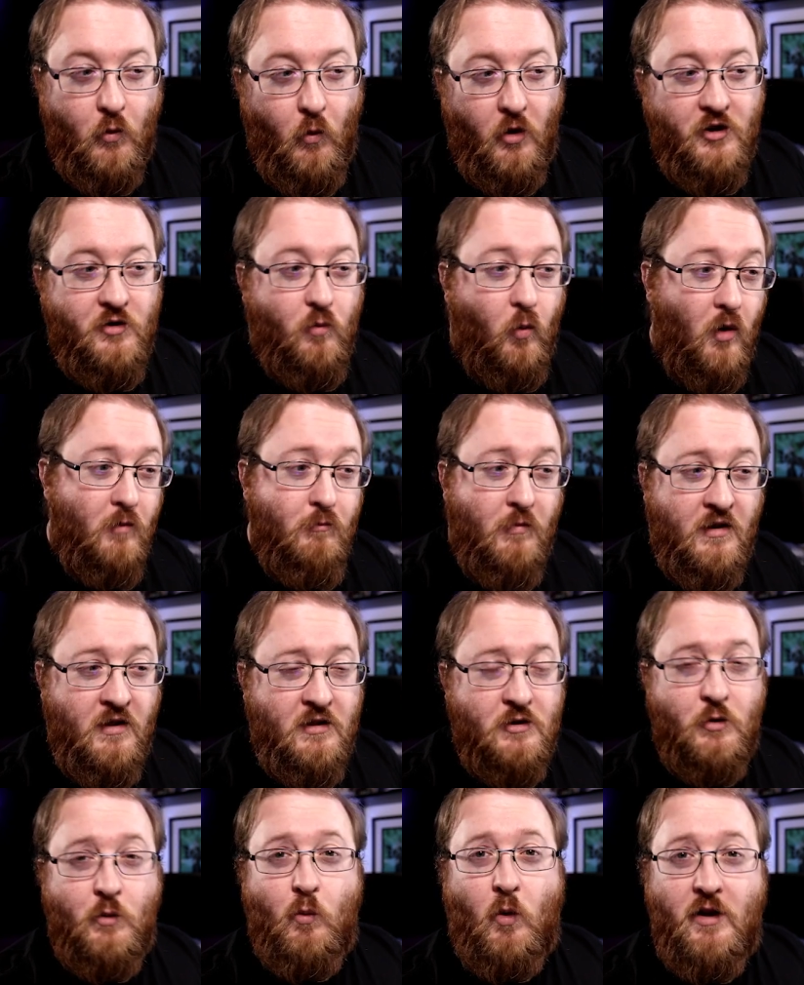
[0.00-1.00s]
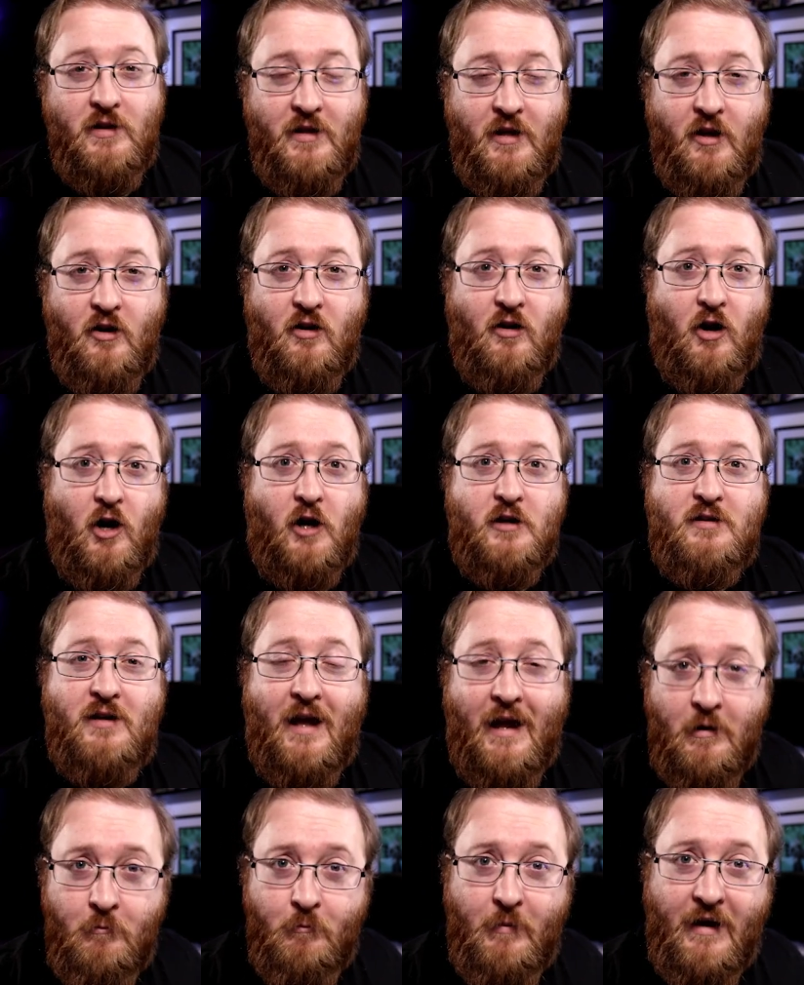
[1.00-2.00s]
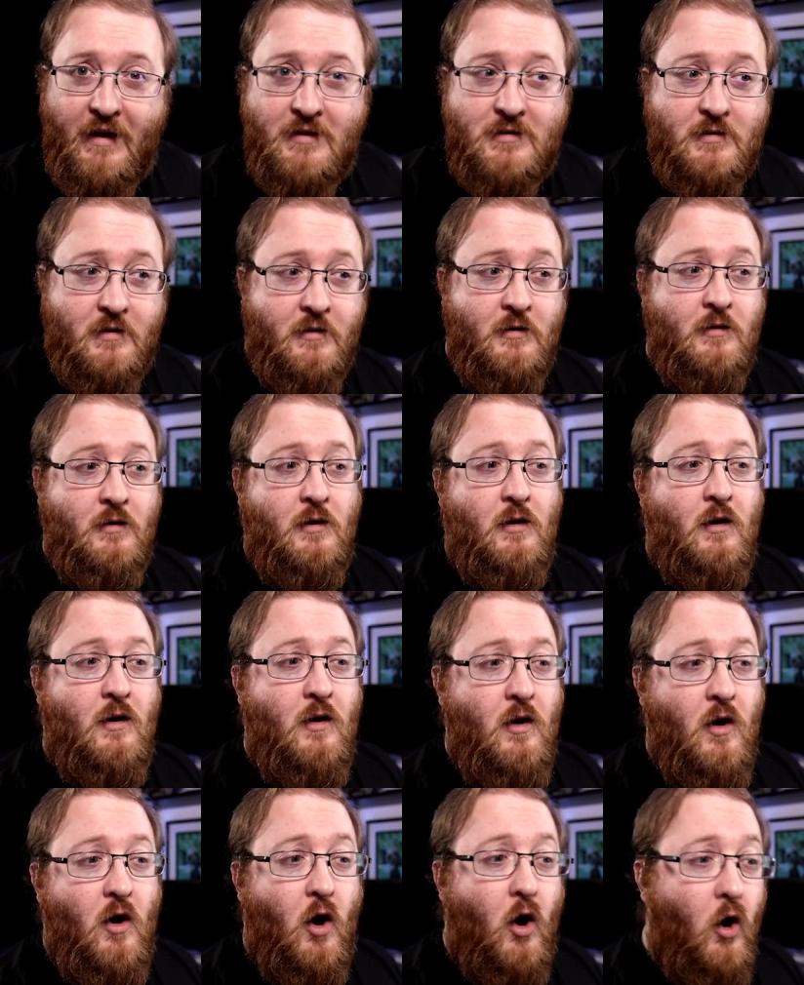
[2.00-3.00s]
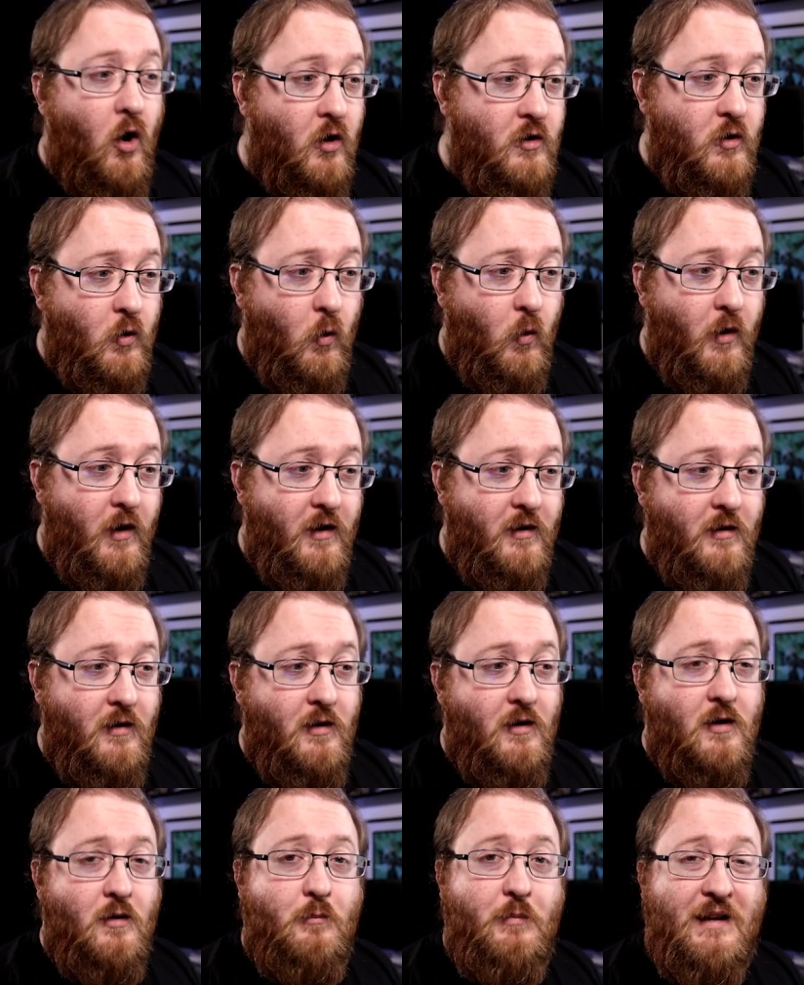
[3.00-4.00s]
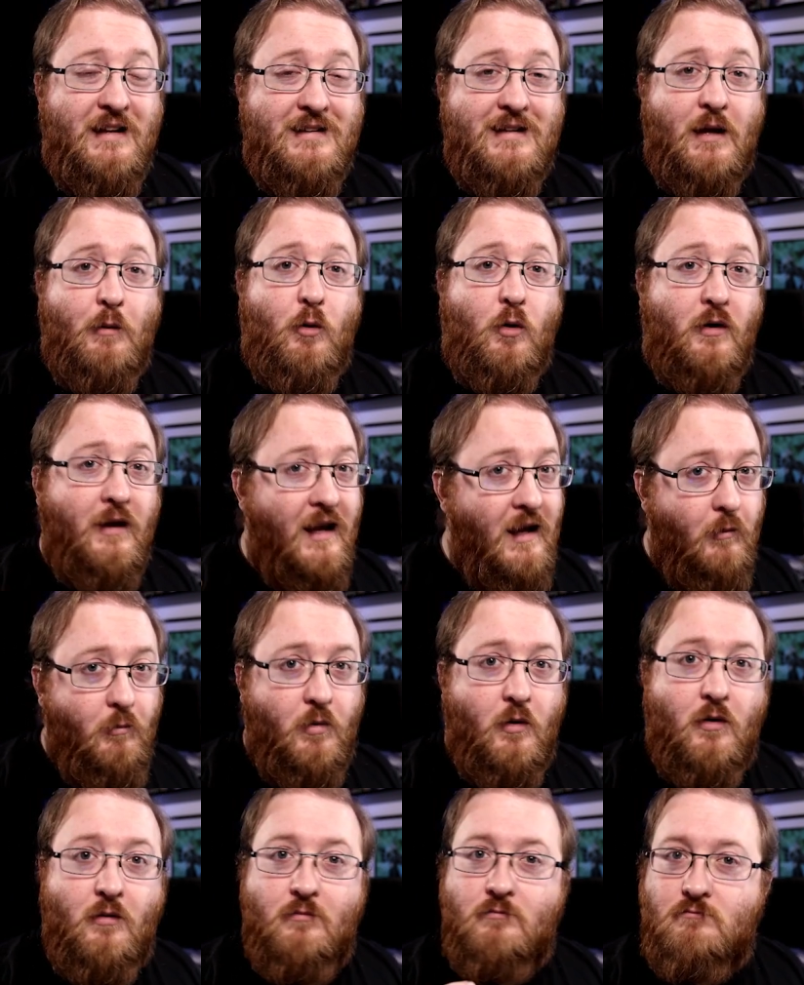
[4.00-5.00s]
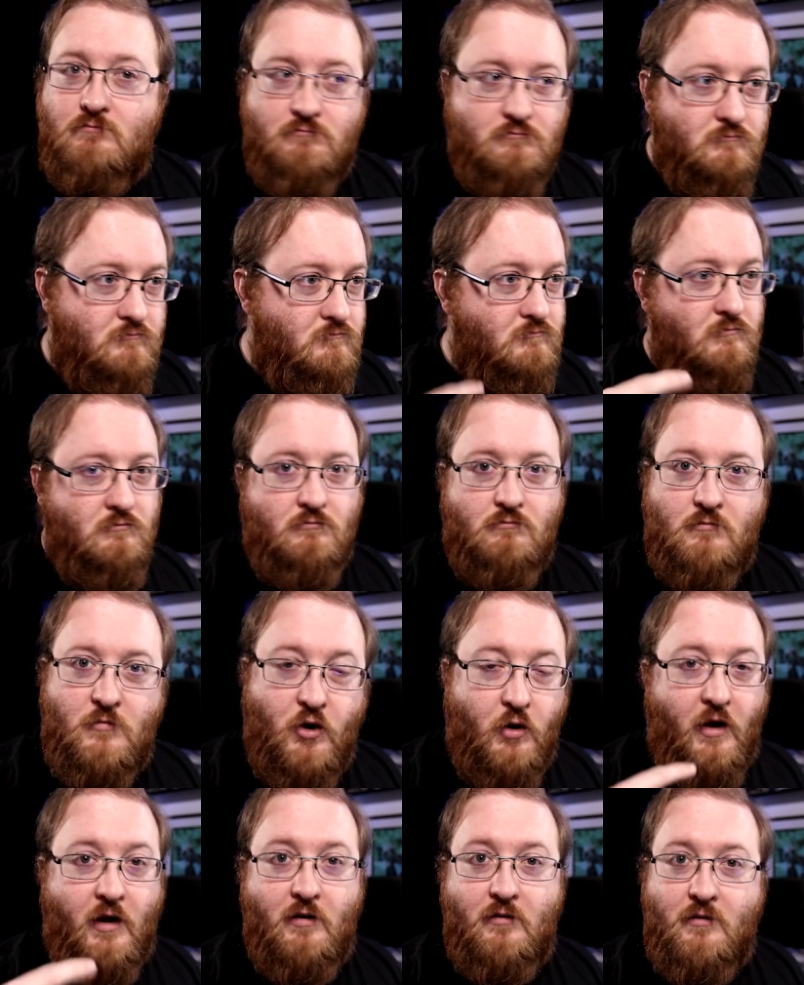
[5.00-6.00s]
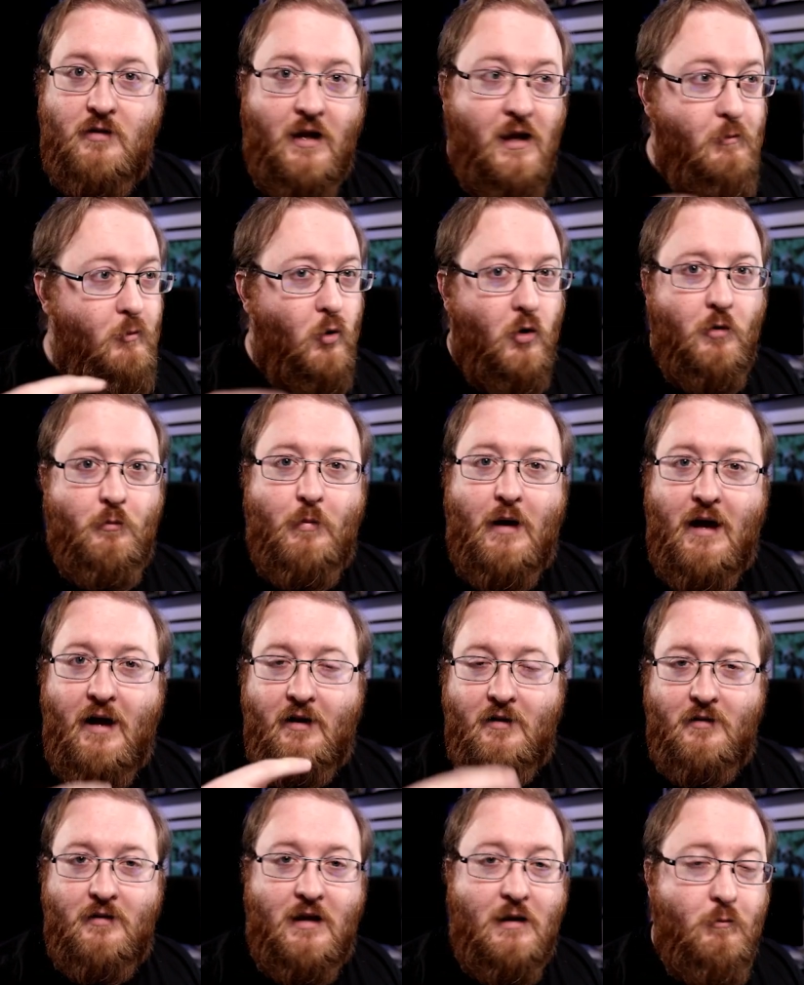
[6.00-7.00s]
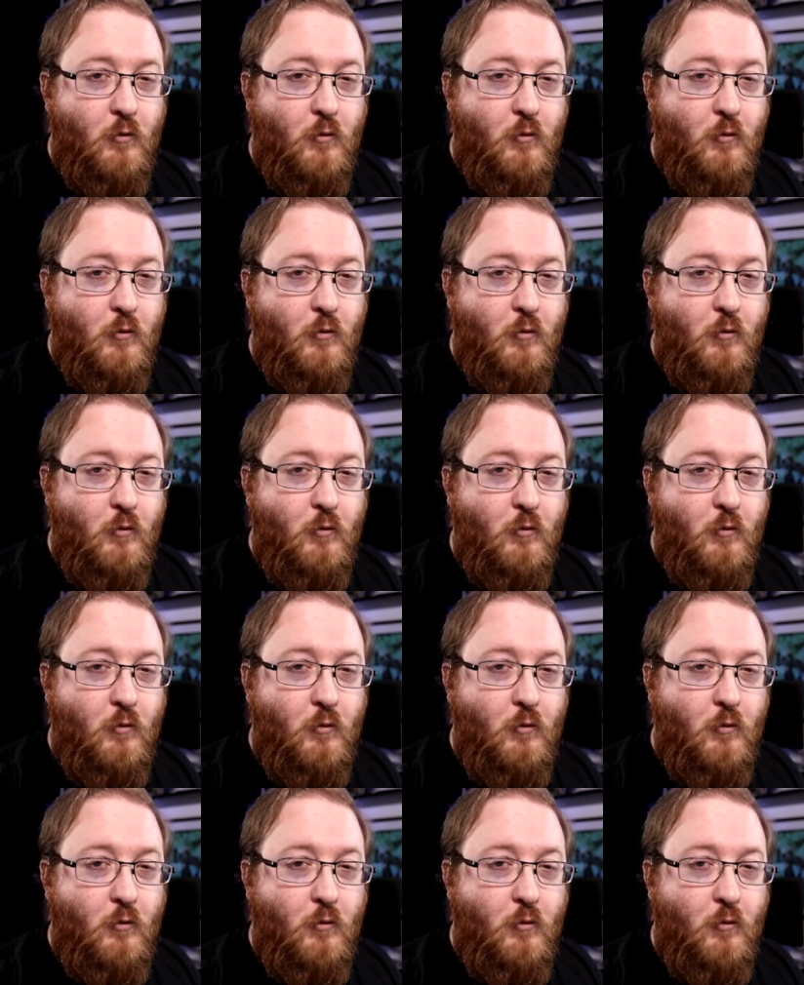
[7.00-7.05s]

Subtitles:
ones, 1 month to 1 year, are time based. Ongoing means they will keep looking, keep going back.